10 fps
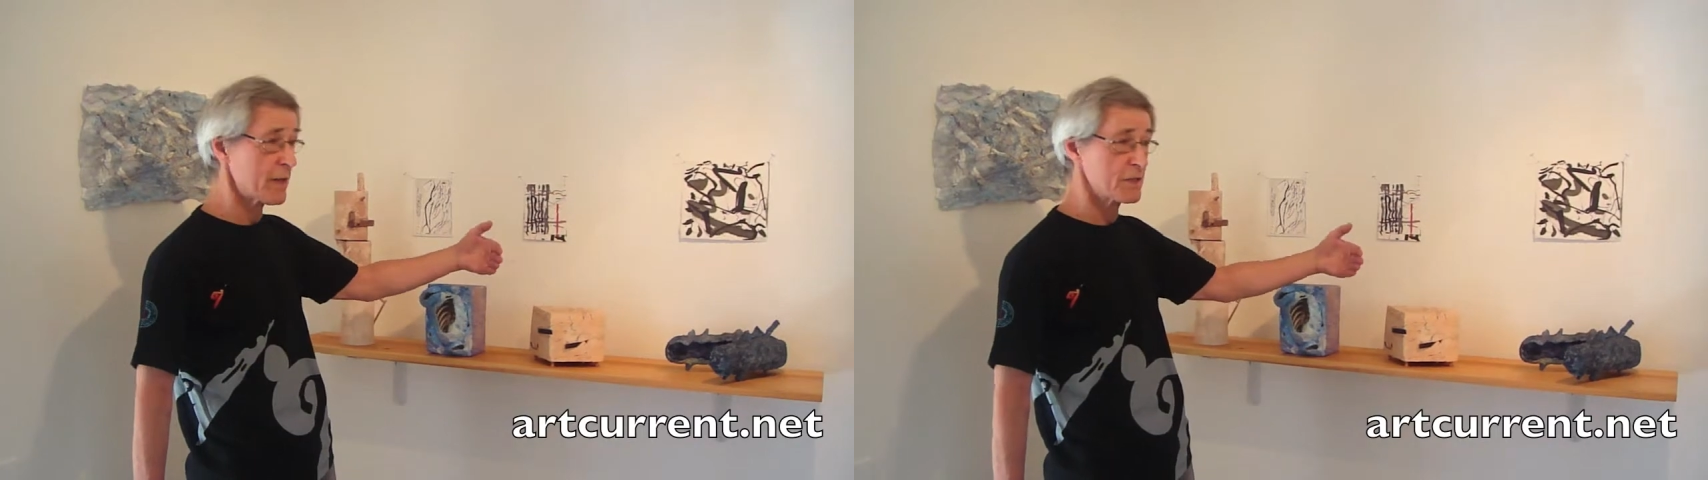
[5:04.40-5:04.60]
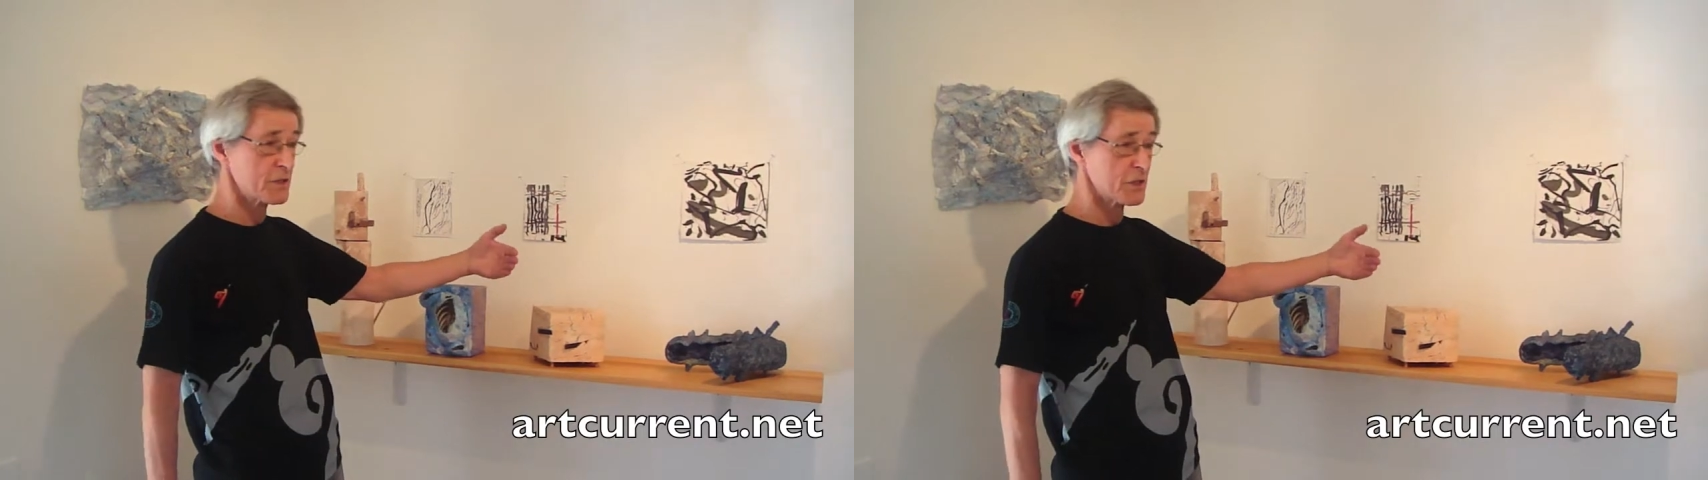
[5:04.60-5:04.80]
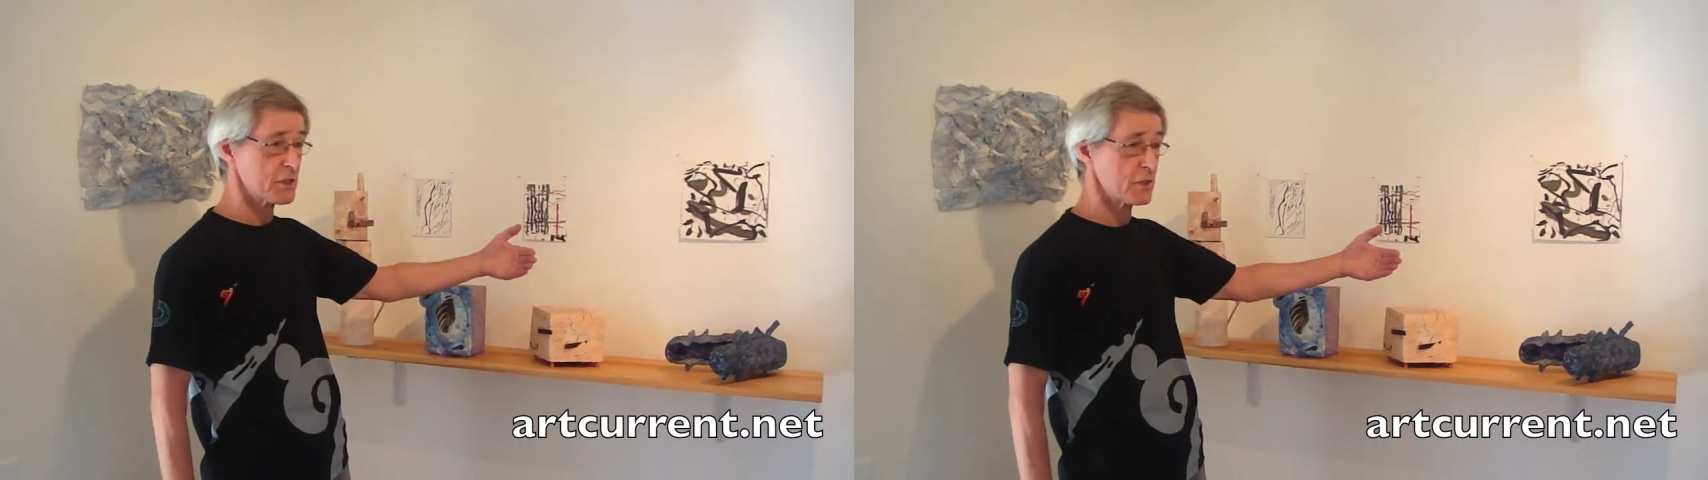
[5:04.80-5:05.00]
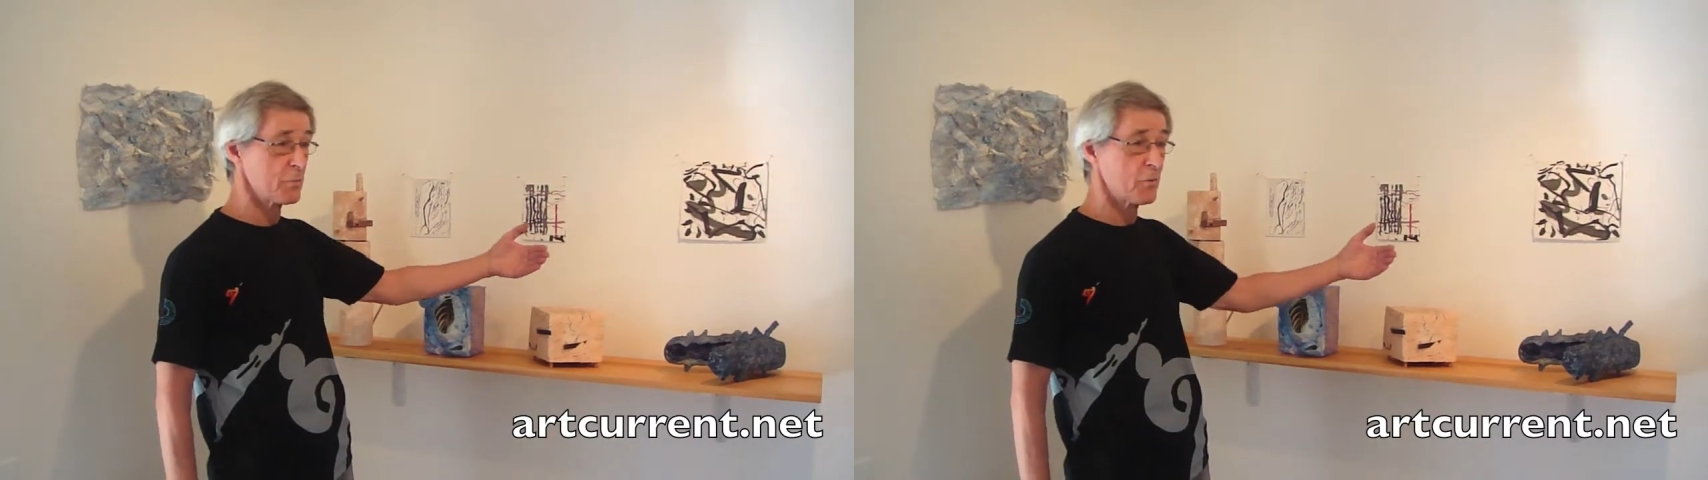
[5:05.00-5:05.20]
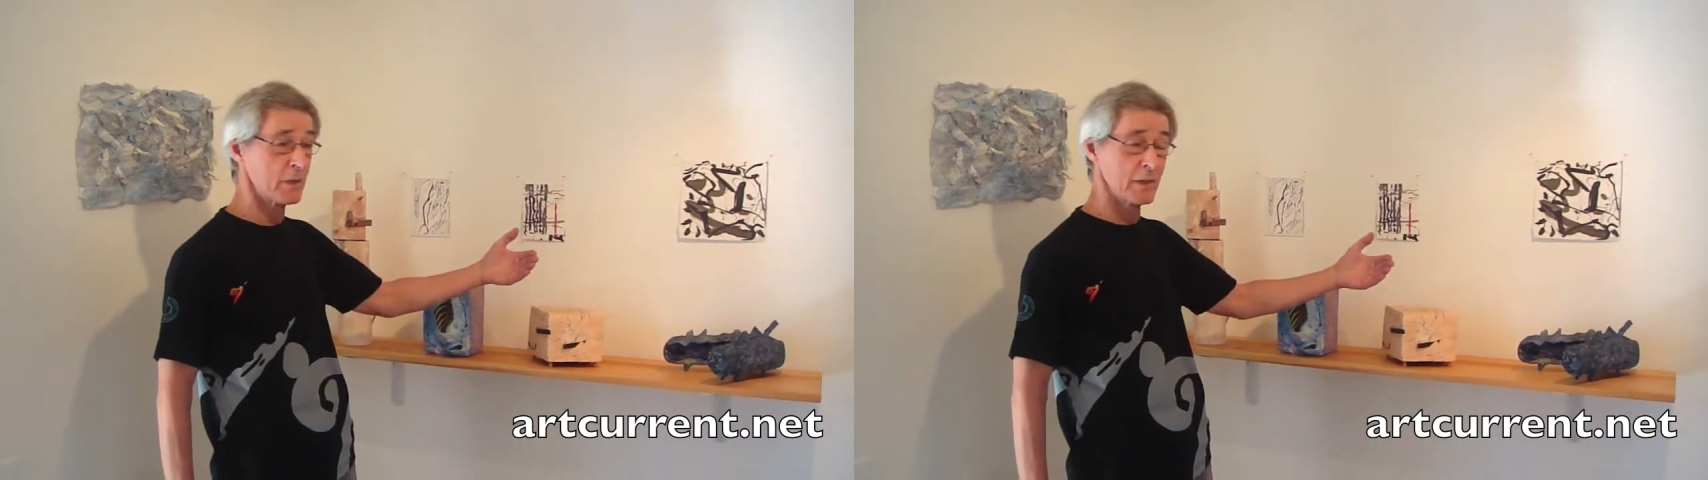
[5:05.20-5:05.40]
Drawing is
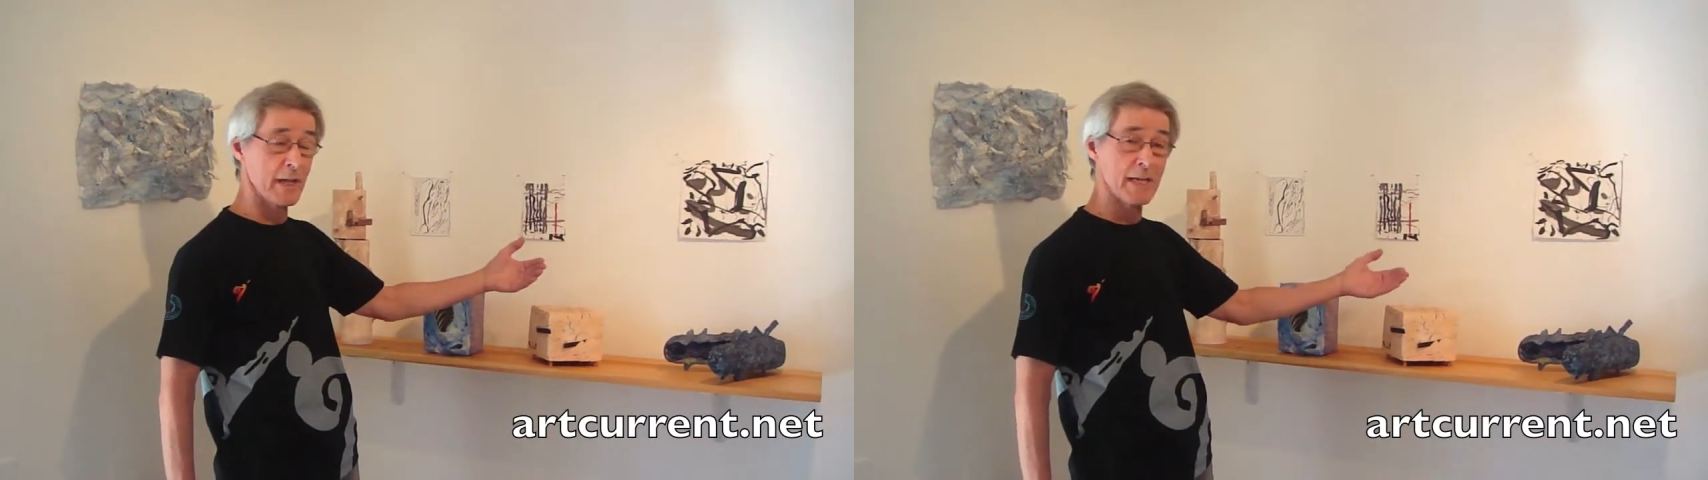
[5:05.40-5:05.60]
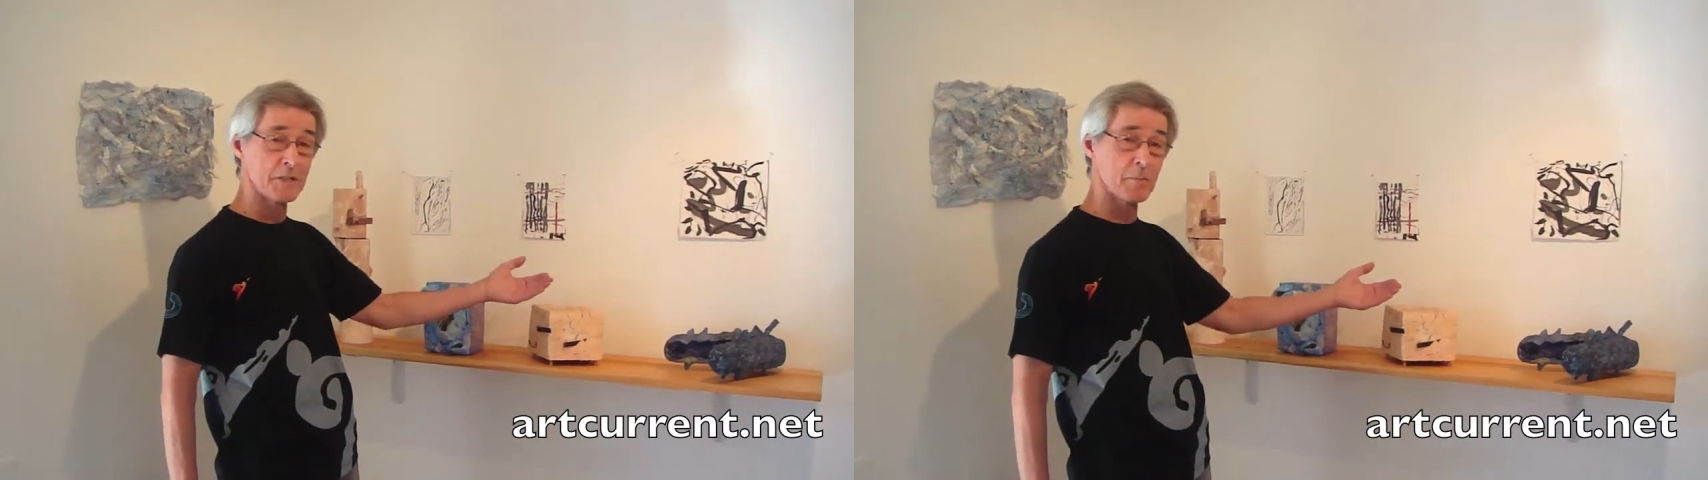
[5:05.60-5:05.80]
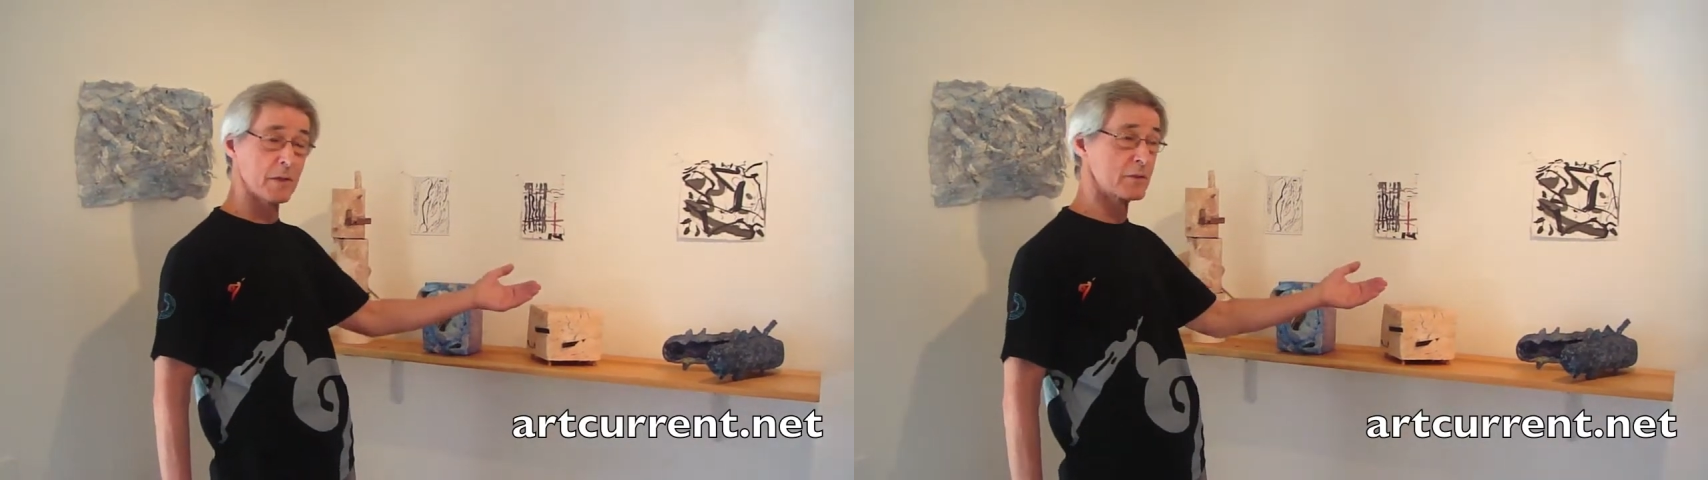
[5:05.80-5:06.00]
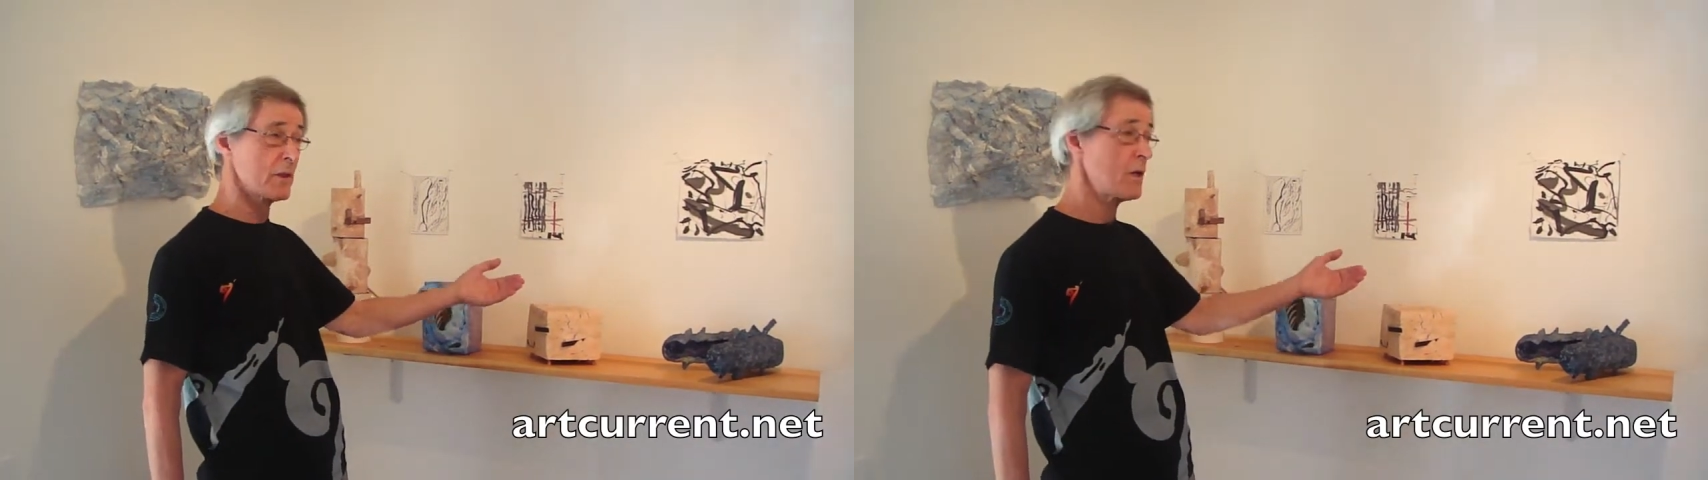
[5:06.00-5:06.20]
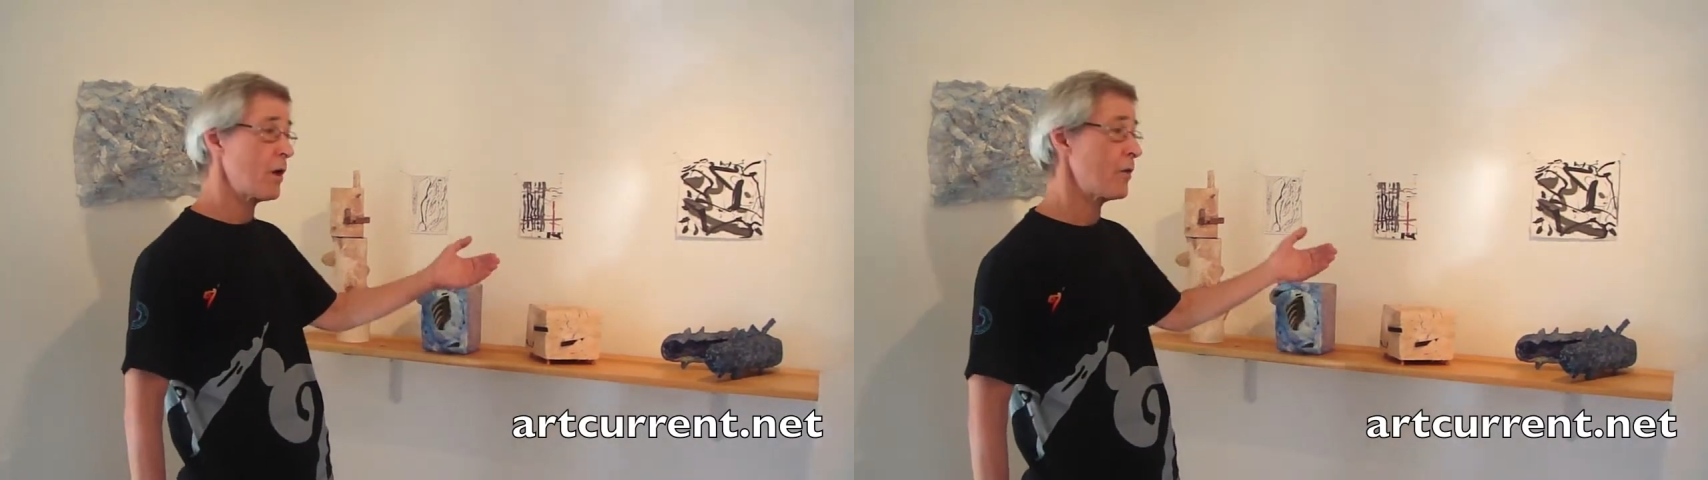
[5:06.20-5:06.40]
such an important
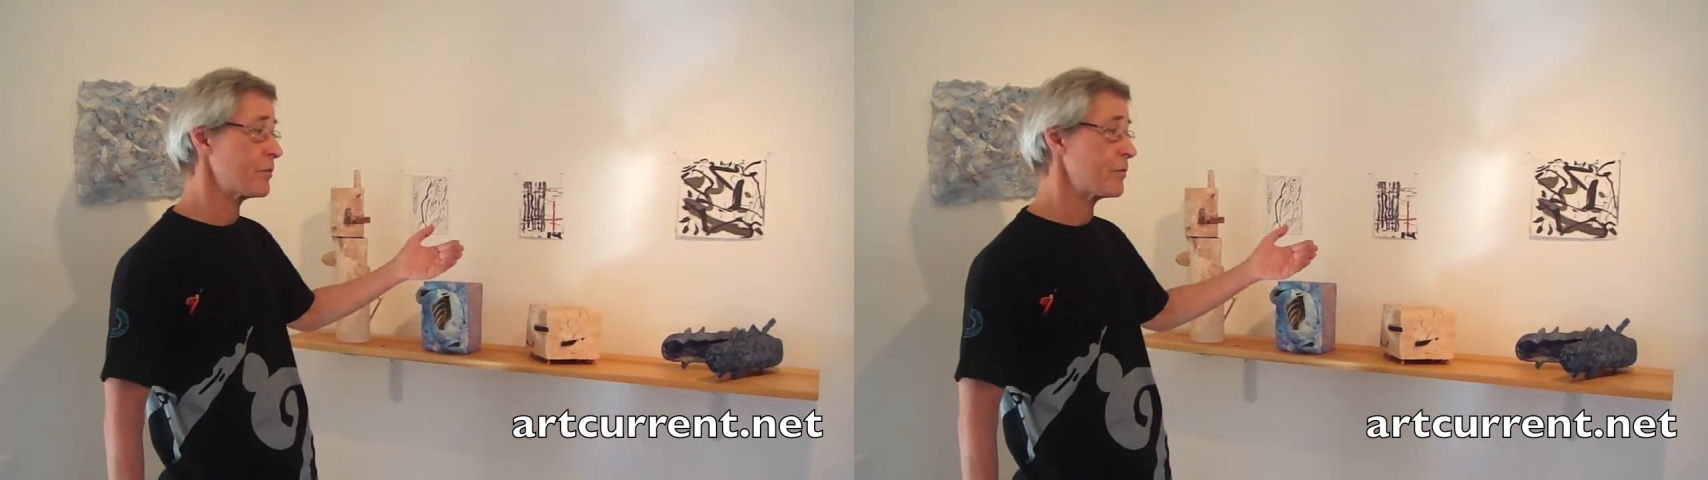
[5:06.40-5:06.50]
aspect